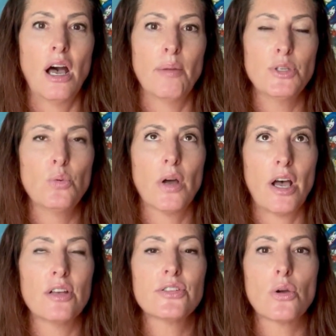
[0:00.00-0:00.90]
you want to
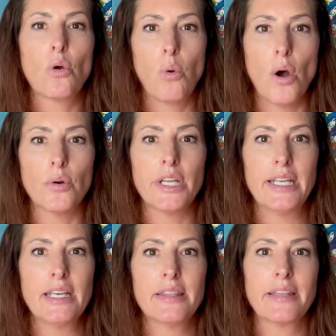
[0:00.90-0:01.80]
also quote
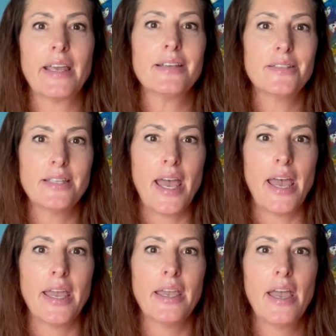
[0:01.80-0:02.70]
anything they
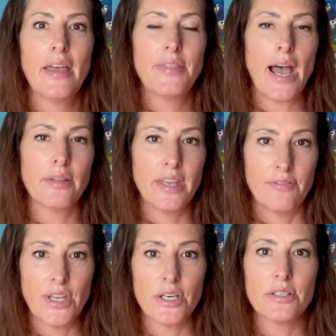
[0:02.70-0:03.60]
say, that
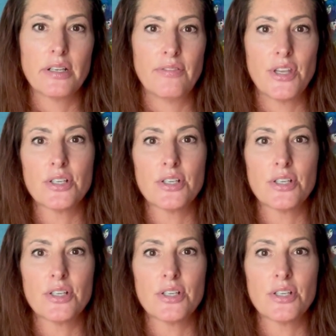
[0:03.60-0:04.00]
if they're